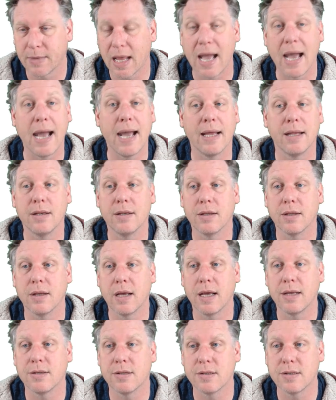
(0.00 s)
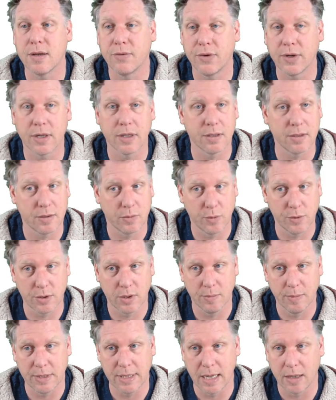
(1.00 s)
and a certificate which
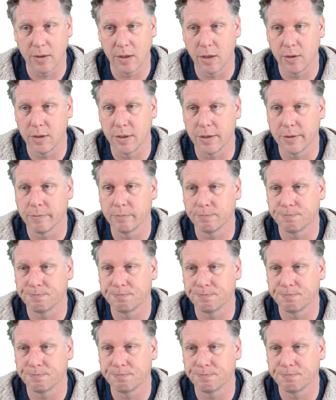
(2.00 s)
can be downloaded.